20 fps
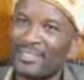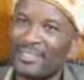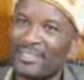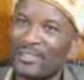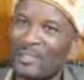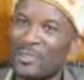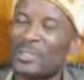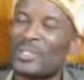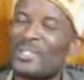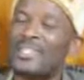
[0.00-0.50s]

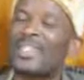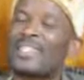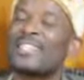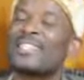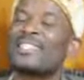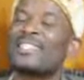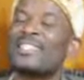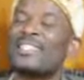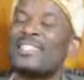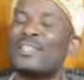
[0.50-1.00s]
to start
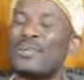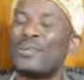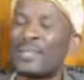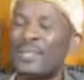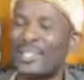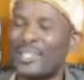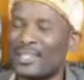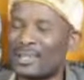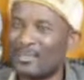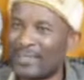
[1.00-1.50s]
seeing with
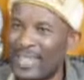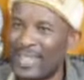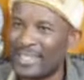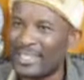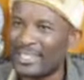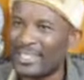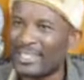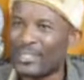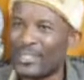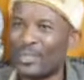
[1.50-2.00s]
his
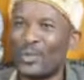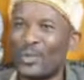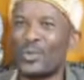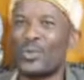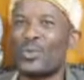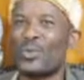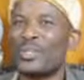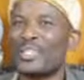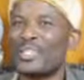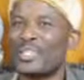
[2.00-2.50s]
mind, not
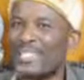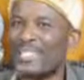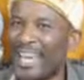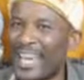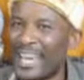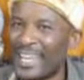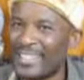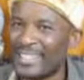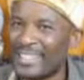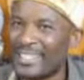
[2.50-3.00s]
with his
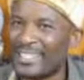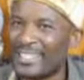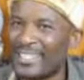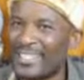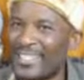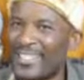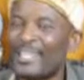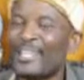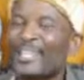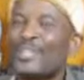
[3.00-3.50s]
eyes.
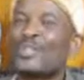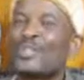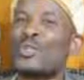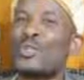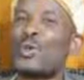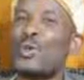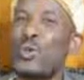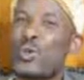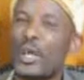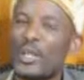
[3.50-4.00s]

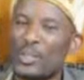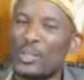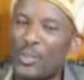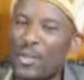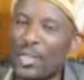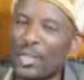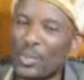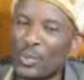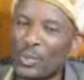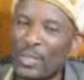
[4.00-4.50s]
So what we
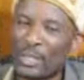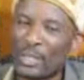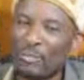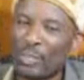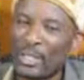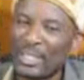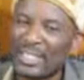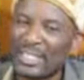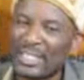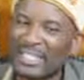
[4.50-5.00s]
are doing
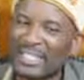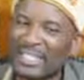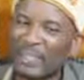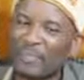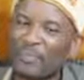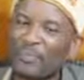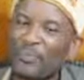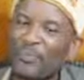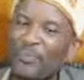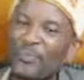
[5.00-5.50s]
basically,
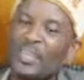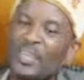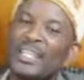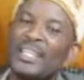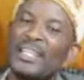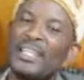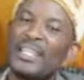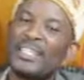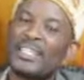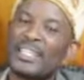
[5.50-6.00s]

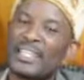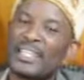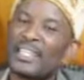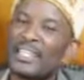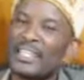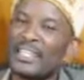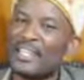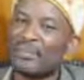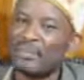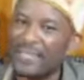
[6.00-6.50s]
let's get the
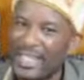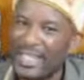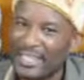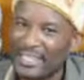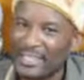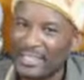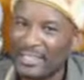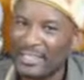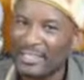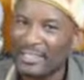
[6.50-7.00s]
name
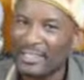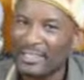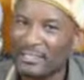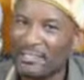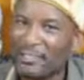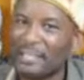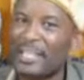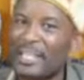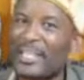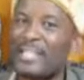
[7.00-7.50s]
right.
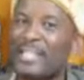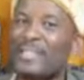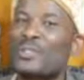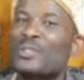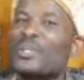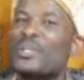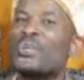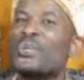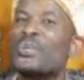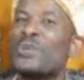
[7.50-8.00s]
For us
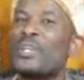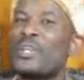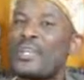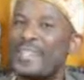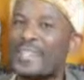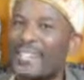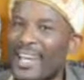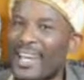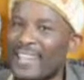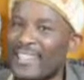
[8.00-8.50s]
to
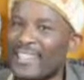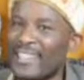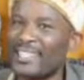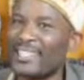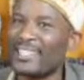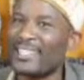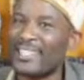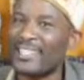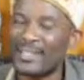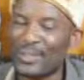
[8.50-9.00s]
win
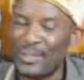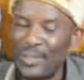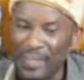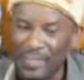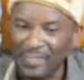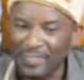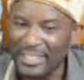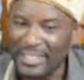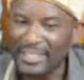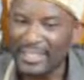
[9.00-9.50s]
against this
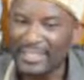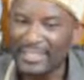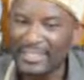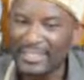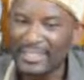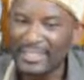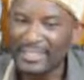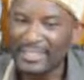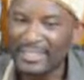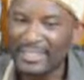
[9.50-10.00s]
COVID,
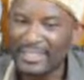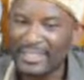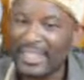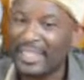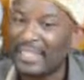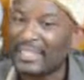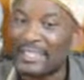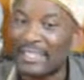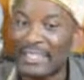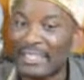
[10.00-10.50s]

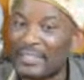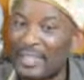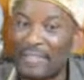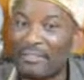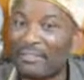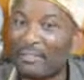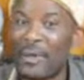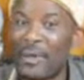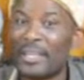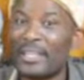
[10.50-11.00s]
that
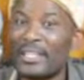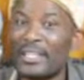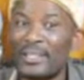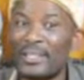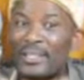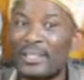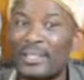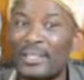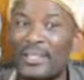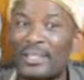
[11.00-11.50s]
everyone
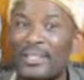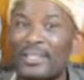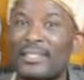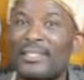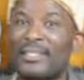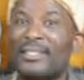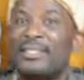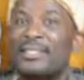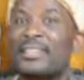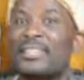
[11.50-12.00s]

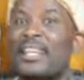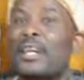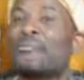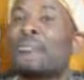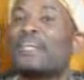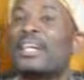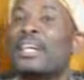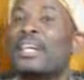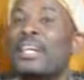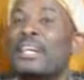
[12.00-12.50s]
is
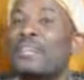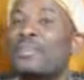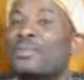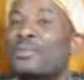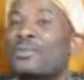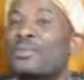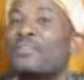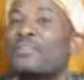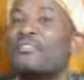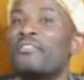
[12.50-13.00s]
jumping around
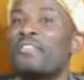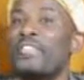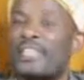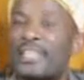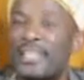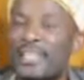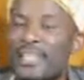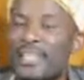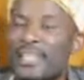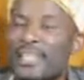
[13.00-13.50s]
COVID,
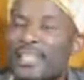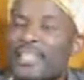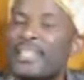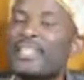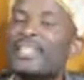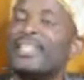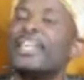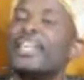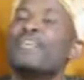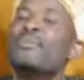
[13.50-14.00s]

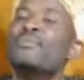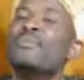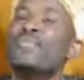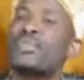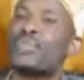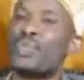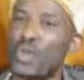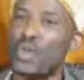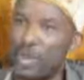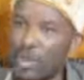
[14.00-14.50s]
the name is
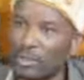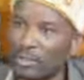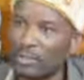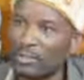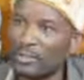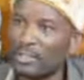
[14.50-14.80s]
wrong.